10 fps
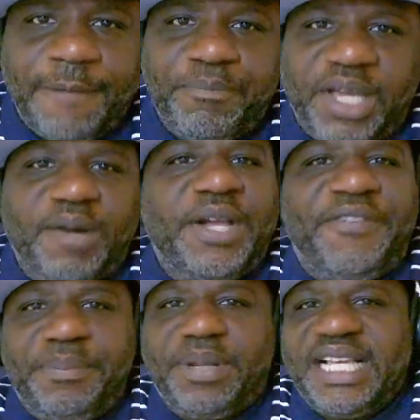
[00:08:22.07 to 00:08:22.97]
But if
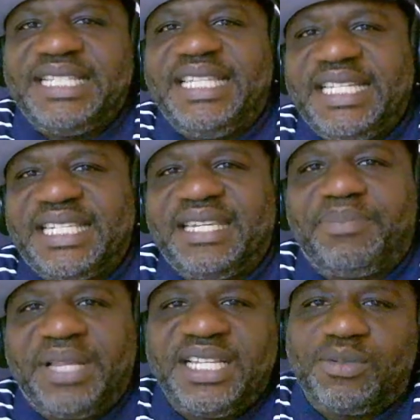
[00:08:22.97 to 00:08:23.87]
he plays decent and
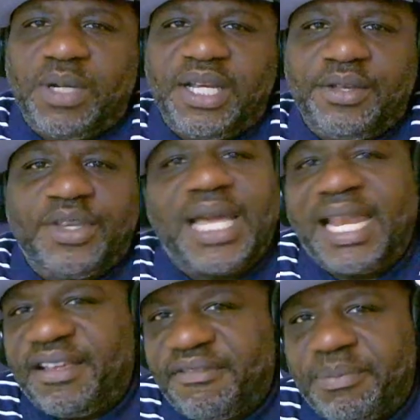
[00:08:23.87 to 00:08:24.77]
plays well, you got
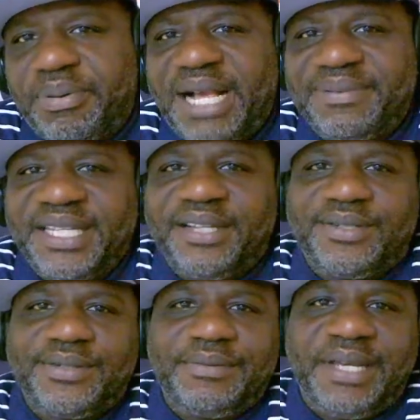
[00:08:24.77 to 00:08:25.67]
to give him props there,
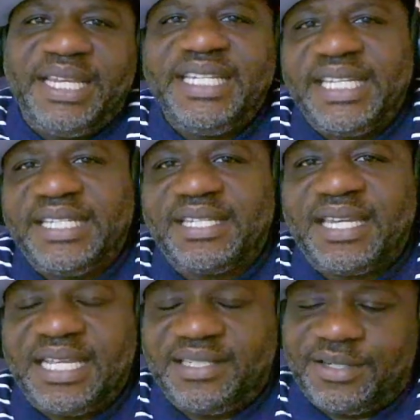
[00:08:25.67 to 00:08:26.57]
too. And he did
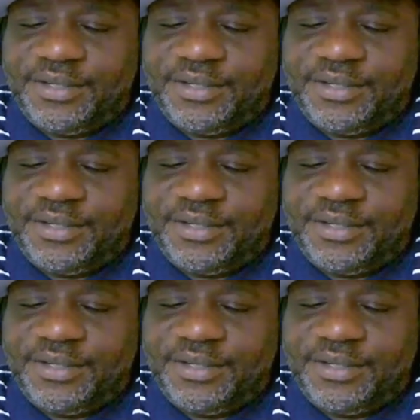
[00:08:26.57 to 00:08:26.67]
tonight. So.